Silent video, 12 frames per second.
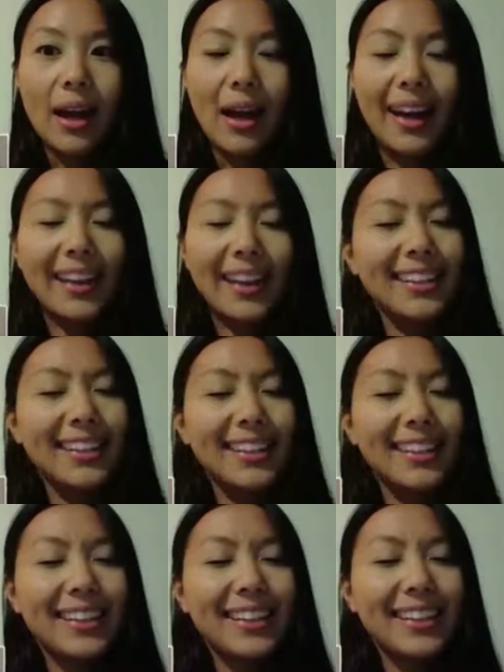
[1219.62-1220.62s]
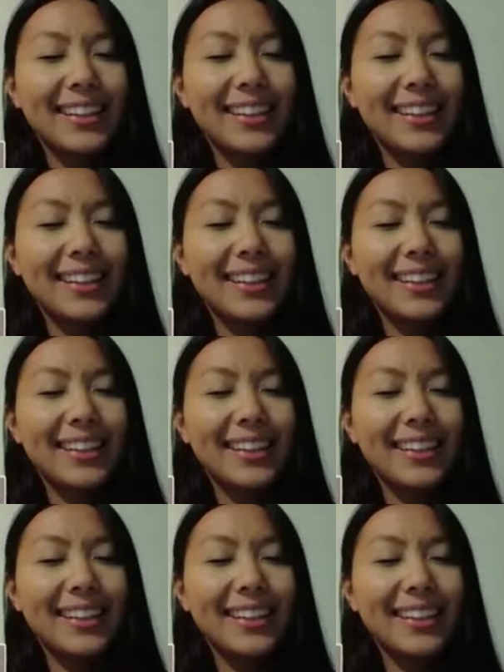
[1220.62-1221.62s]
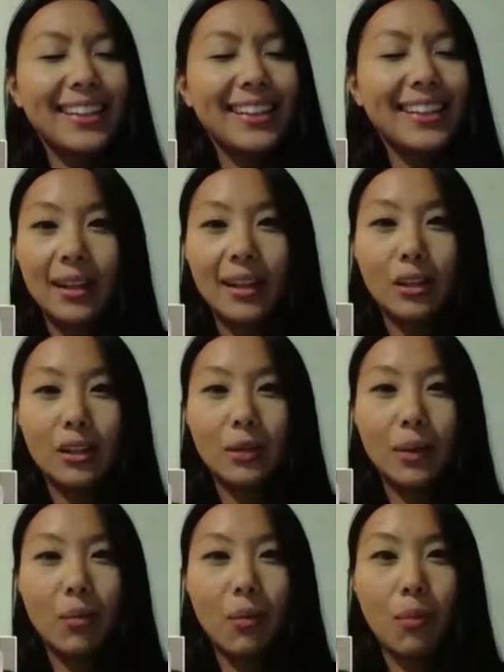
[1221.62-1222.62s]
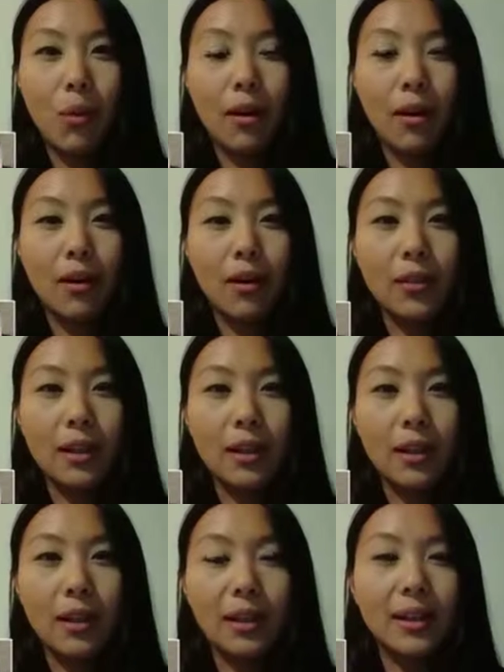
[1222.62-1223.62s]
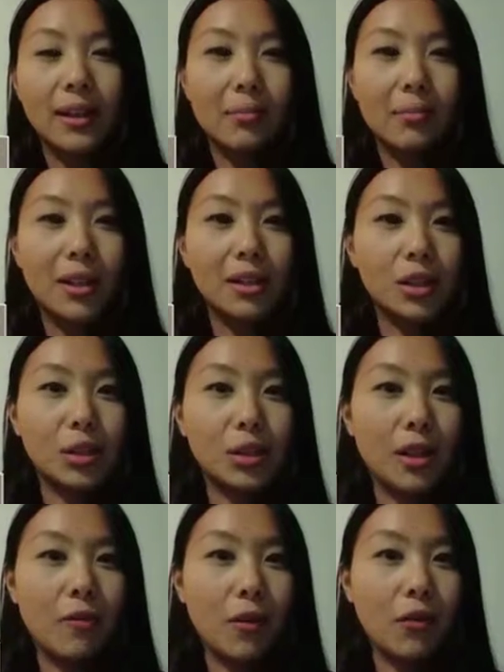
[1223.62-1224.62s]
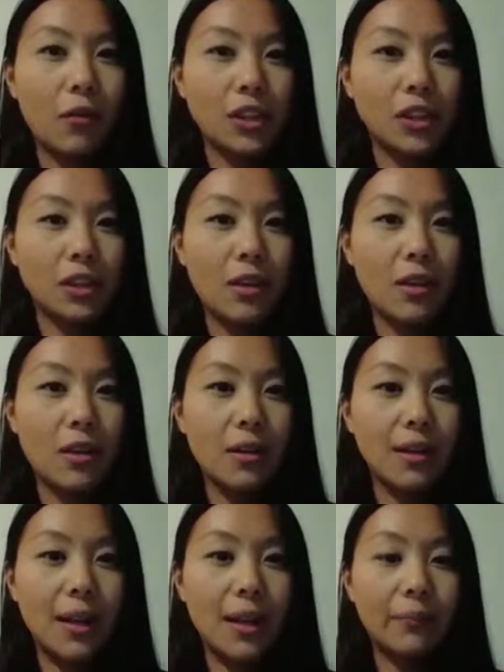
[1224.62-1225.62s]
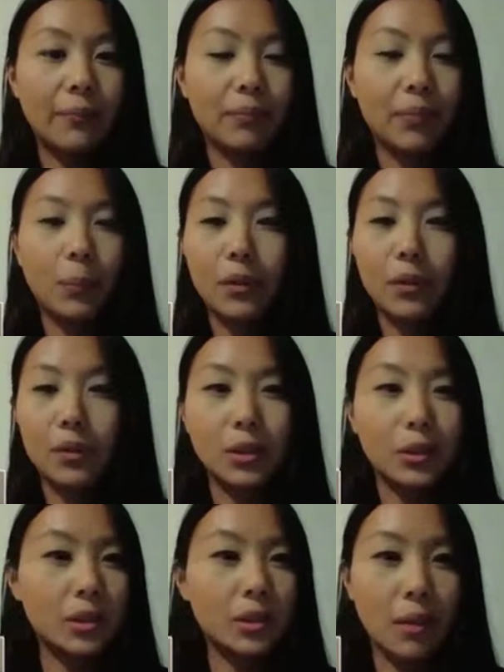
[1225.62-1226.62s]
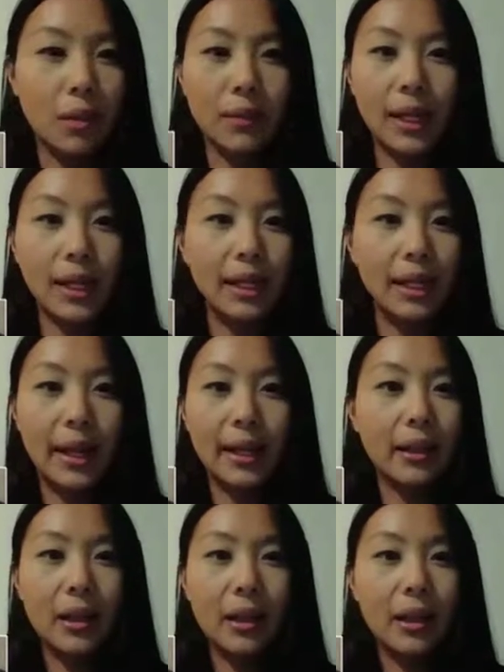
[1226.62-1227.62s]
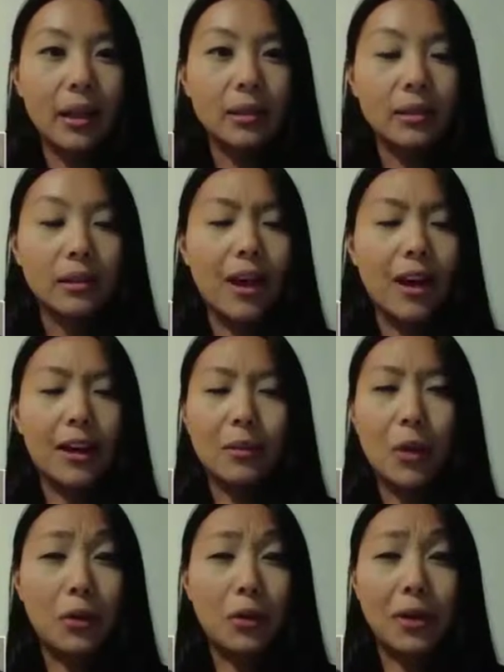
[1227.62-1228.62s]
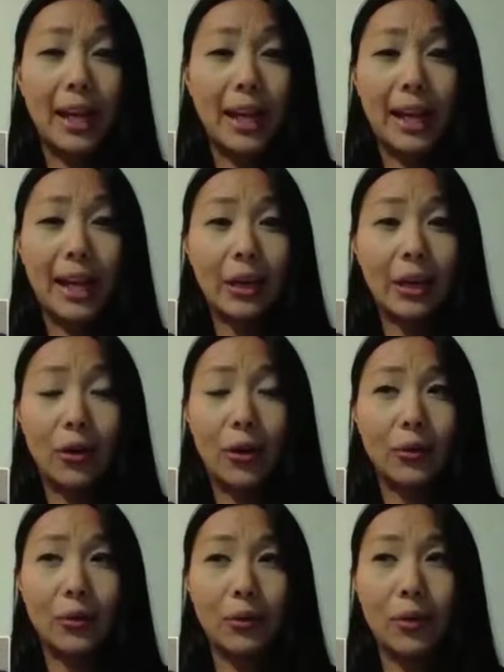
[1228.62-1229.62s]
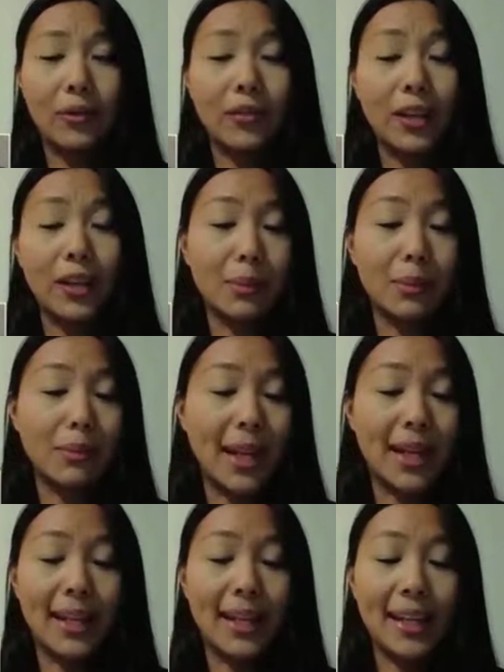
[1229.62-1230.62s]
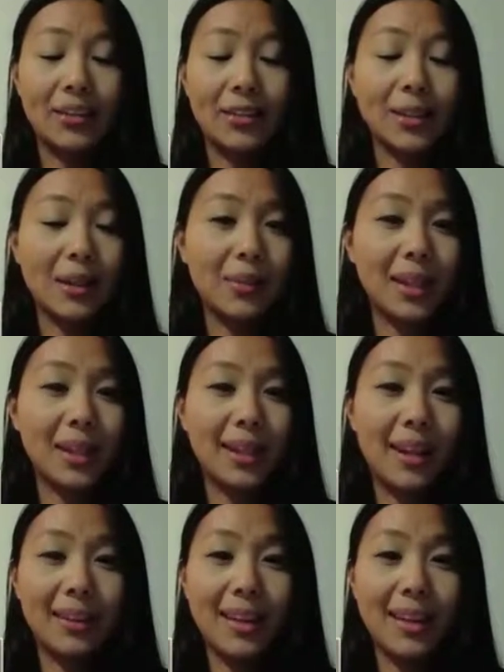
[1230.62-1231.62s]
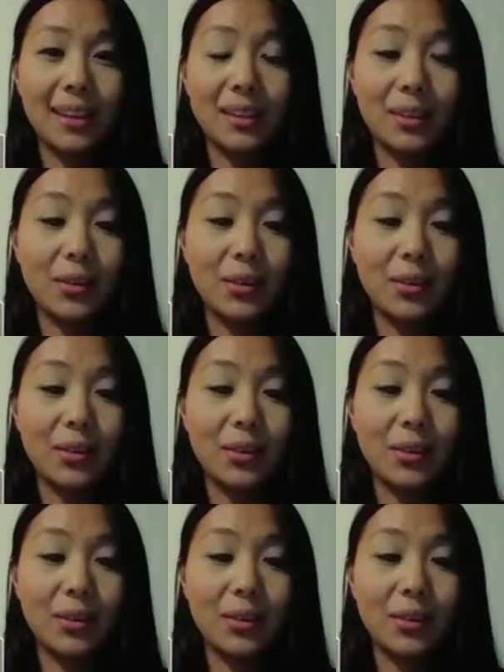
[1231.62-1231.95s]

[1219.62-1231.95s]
I guess karma and decided to be more of an administrative professional than pursue something like stockbroking or investment banking or something like that.